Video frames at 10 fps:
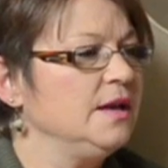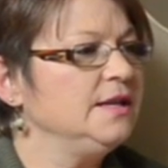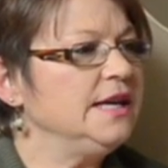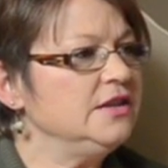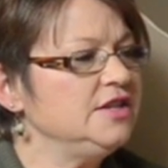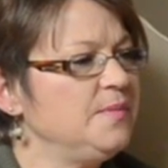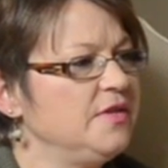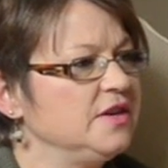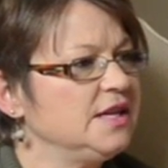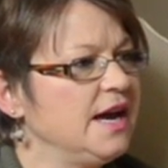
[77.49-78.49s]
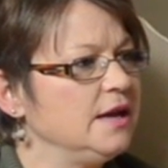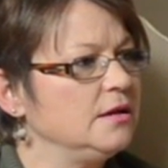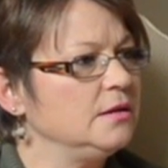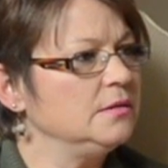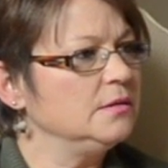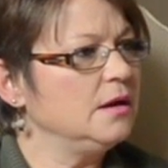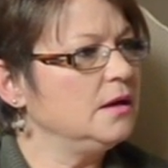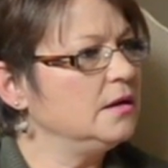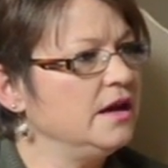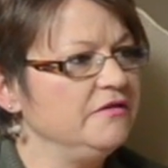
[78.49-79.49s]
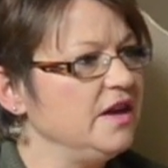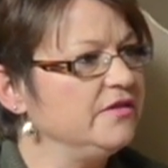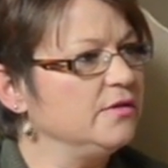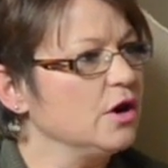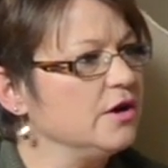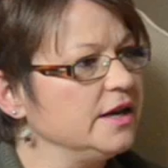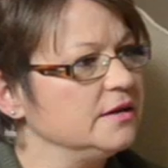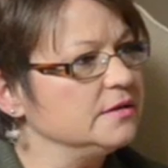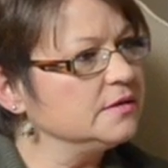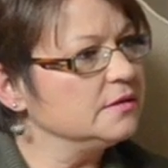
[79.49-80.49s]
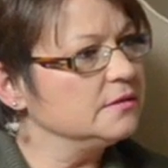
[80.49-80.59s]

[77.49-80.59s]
Tell us about the title, Unfaithful Guardians.